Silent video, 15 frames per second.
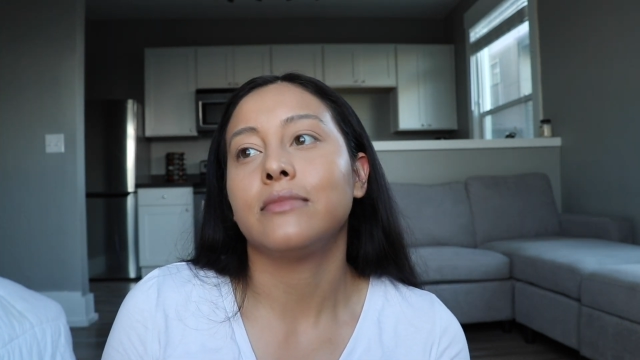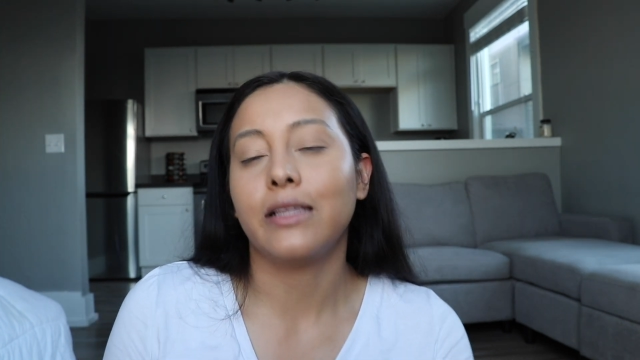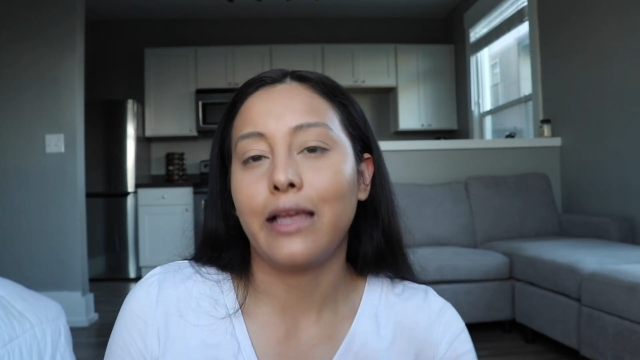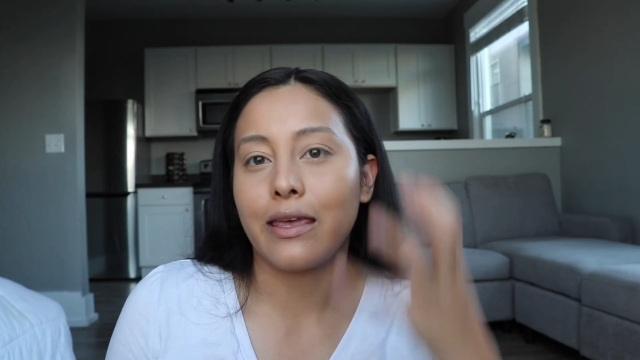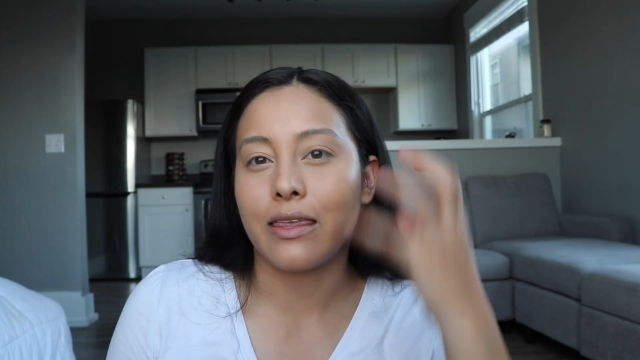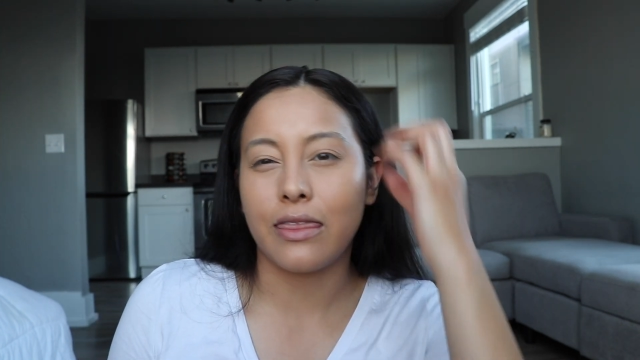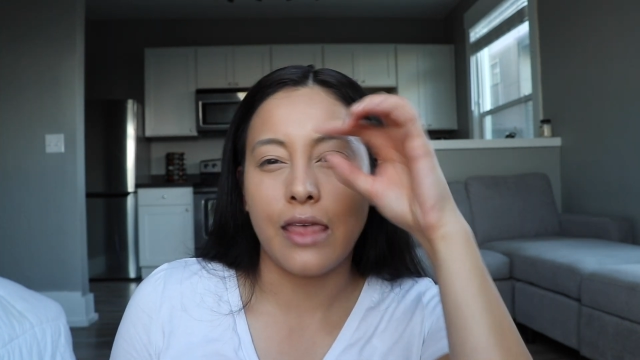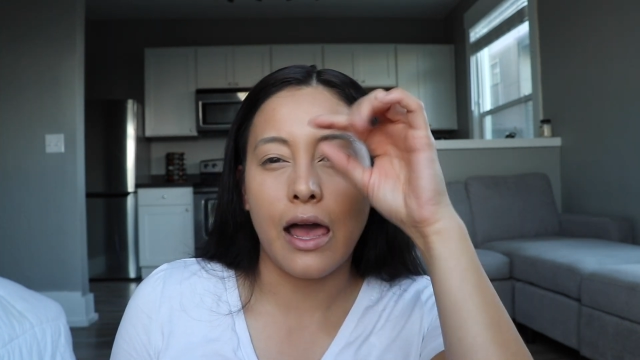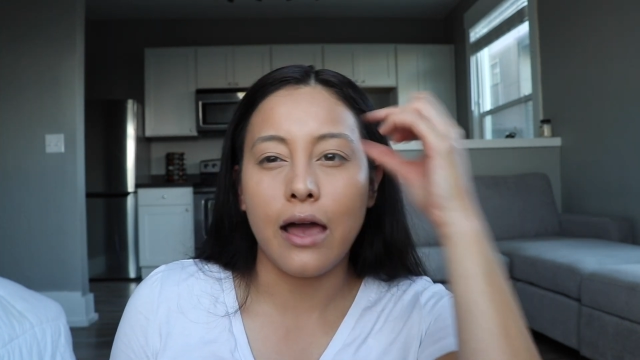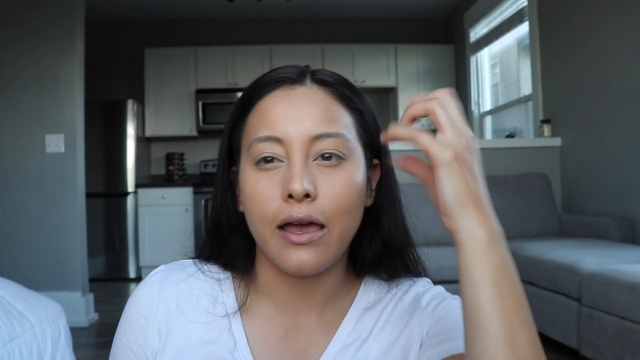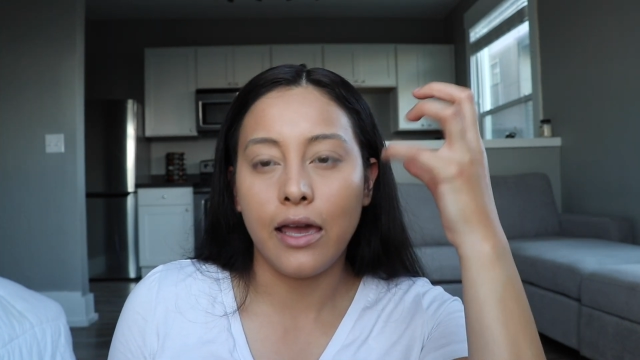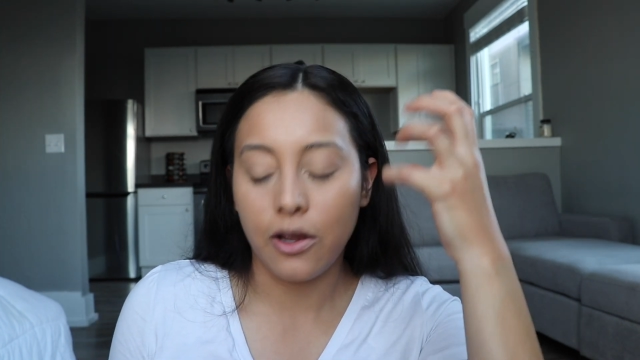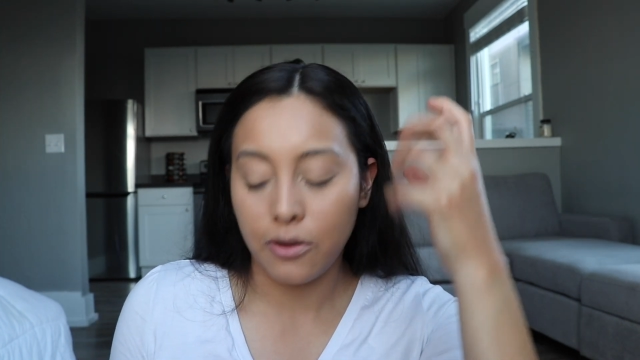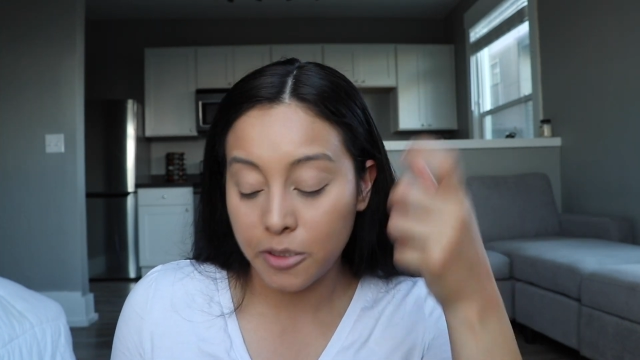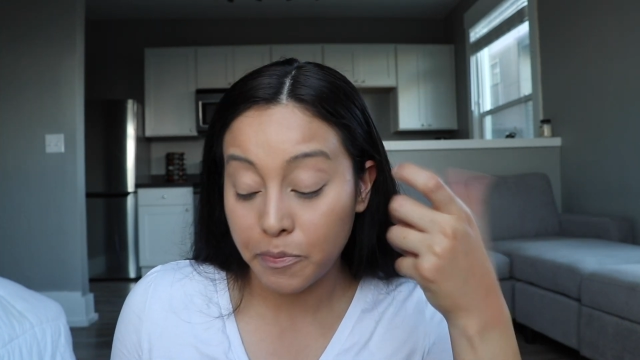like
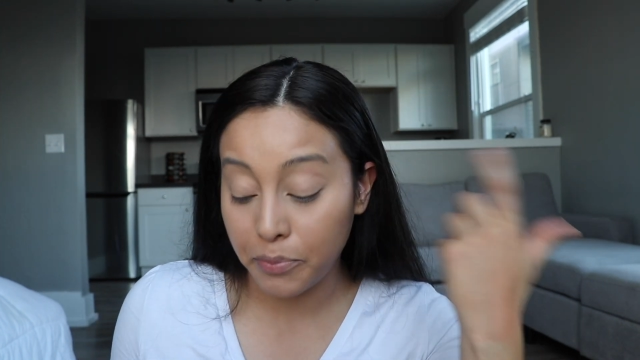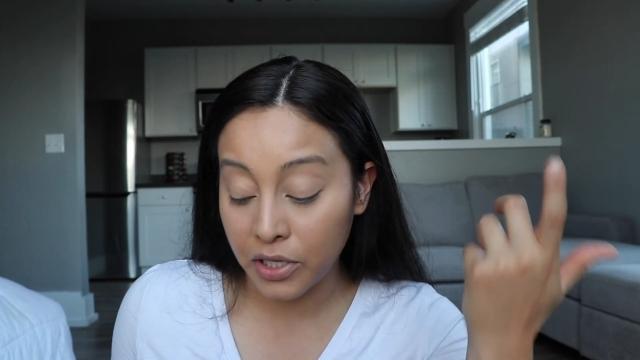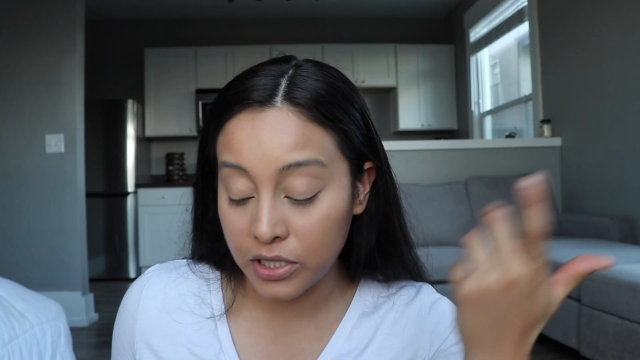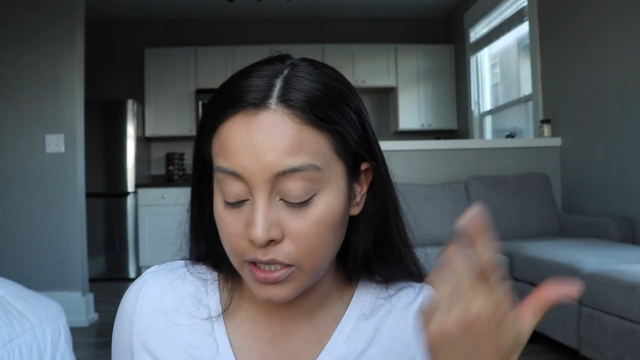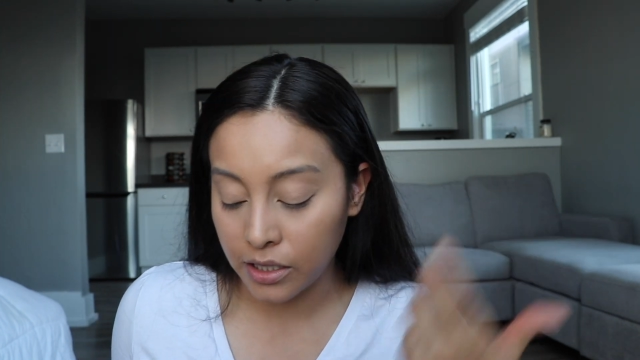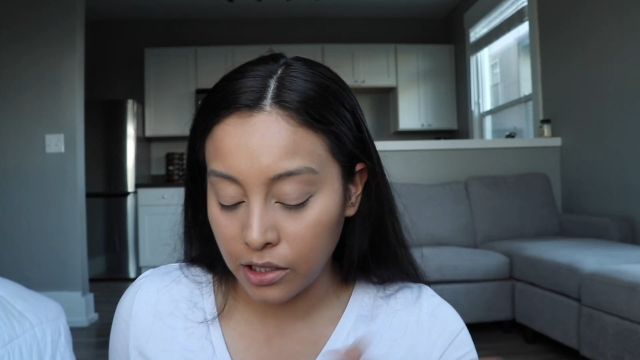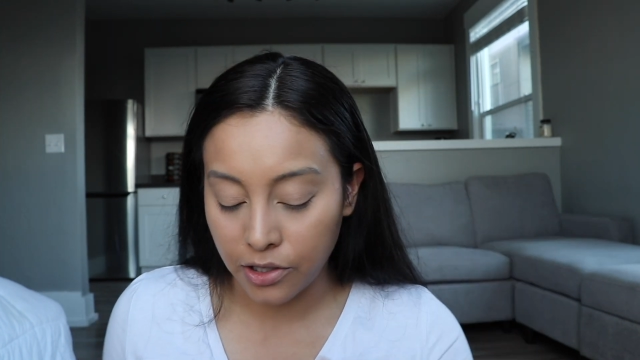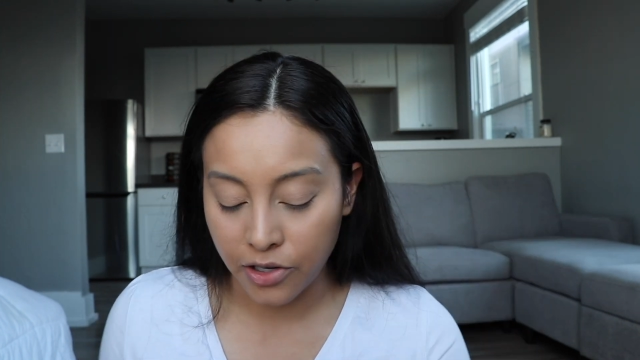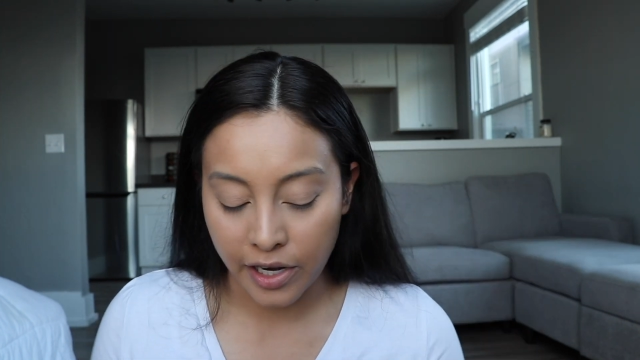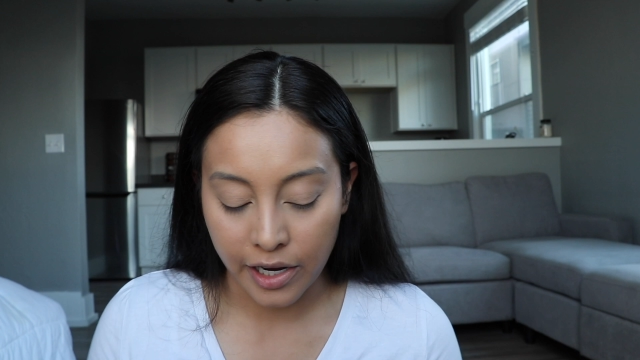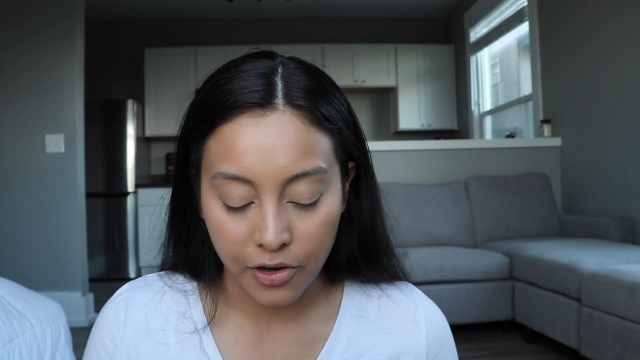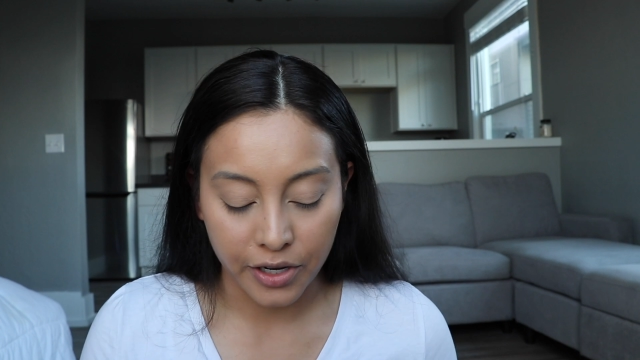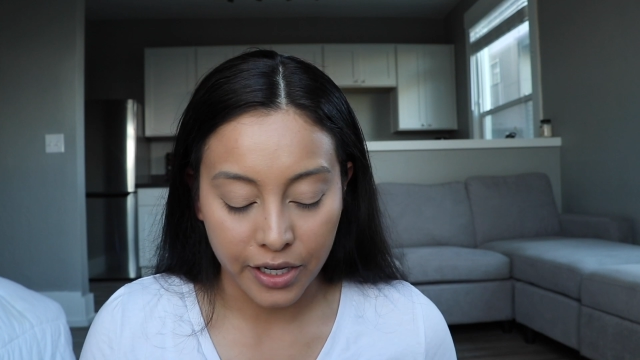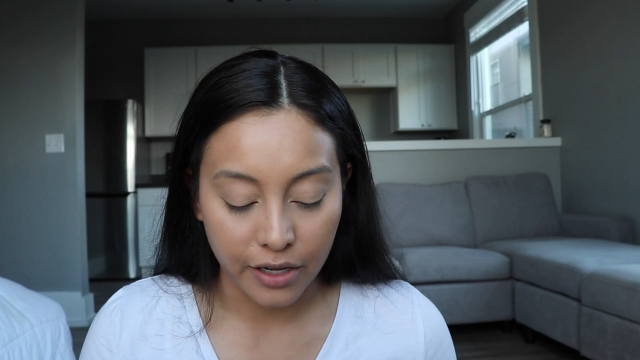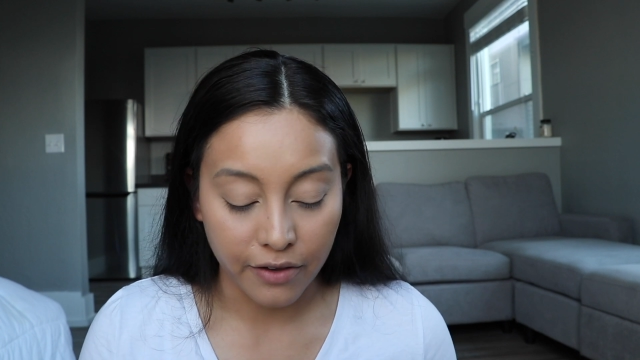that particular
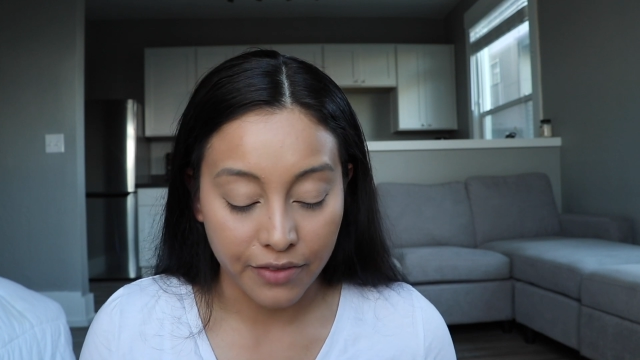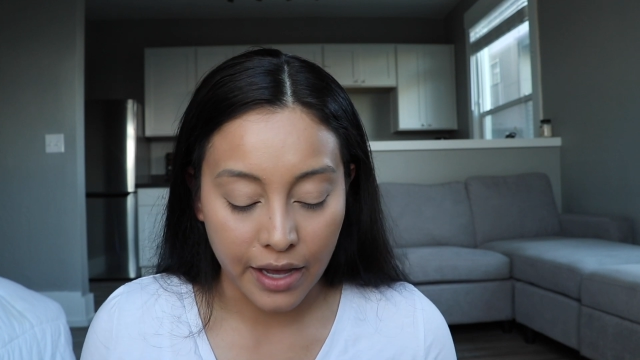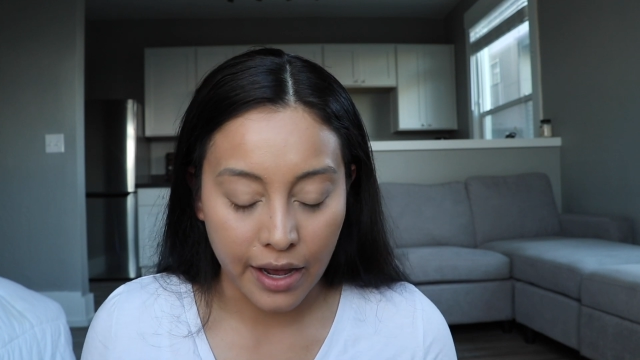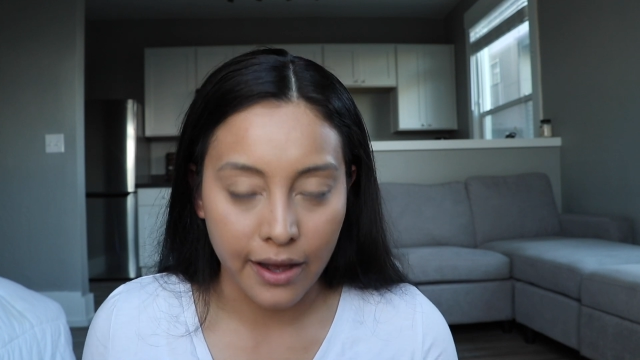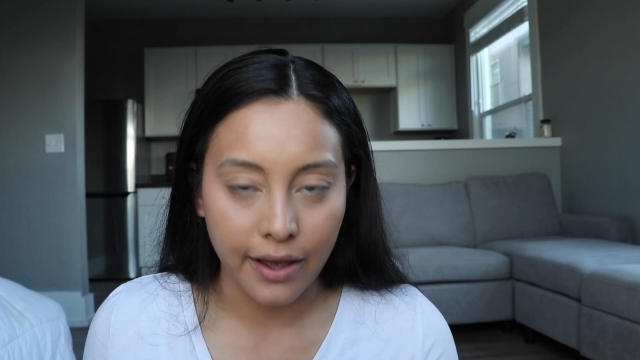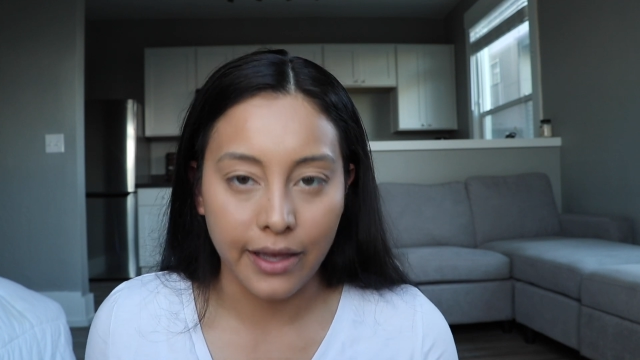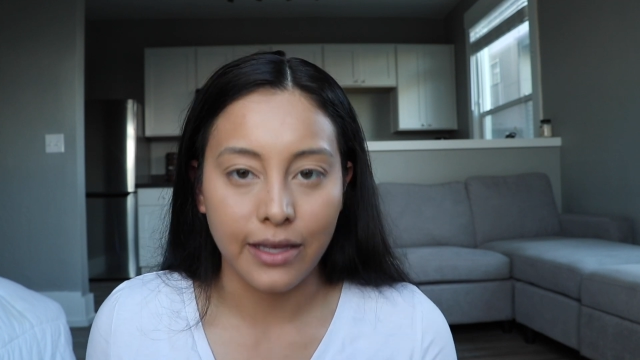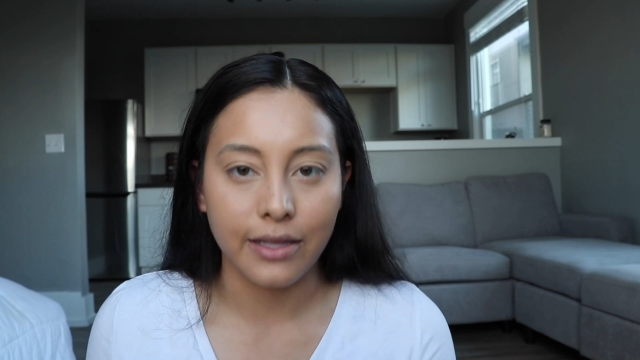area of the eye,